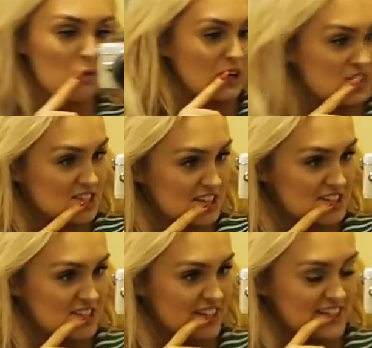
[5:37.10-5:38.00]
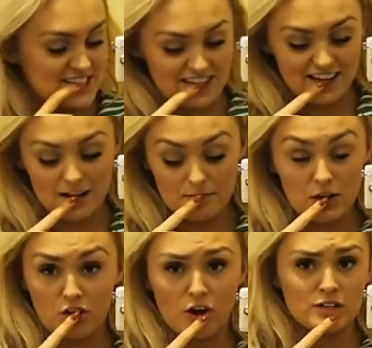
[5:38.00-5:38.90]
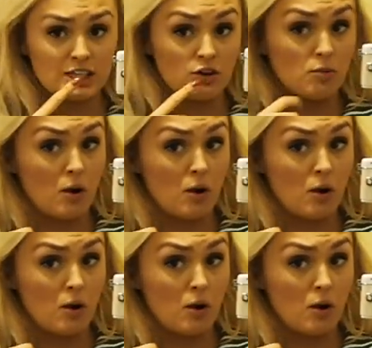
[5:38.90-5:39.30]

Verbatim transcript: which is exciting, but totally not